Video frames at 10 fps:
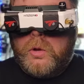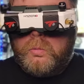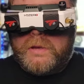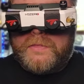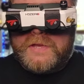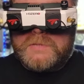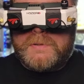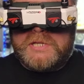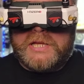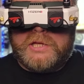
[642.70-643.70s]
with this
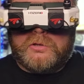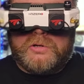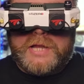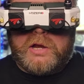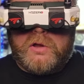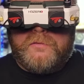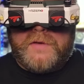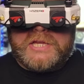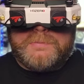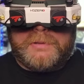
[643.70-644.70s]
particular narrow
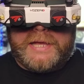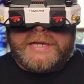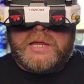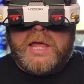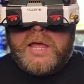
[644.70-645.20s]
faceplate.